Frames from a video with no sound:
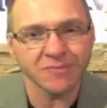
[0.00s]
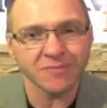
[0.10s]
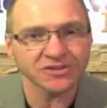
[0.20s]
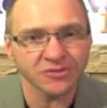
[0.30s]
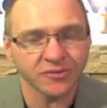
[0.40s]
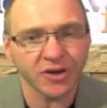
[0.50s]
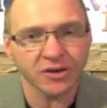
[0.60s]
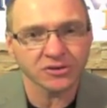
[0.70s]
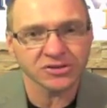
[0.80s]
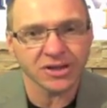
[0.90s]
have massive
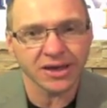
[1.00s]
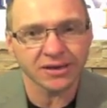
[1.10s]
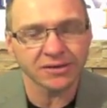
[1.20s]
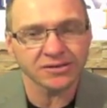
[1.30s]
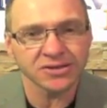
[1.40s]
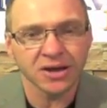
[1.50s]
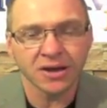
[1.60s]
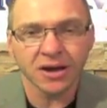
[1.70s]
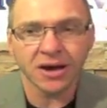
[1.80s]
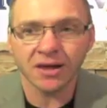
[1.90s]
failures like this,
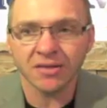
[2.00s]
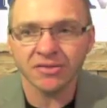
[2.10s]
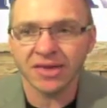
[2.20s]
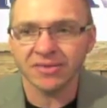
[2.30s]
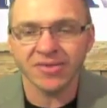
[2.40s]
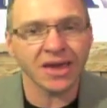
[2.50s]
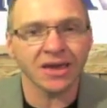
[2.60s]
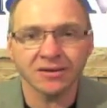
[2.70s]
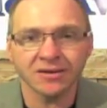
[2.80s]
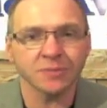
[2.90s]
they
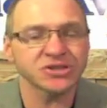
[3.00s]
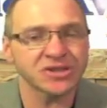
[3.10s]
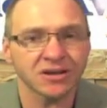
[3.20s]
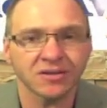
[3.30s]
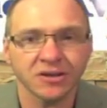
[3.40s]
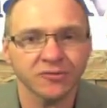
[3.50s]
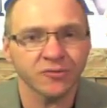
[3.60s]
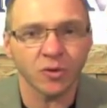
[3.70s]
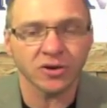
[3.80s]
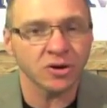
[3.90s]
end up settling
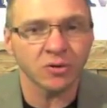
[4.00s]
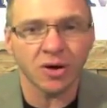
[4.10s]
for,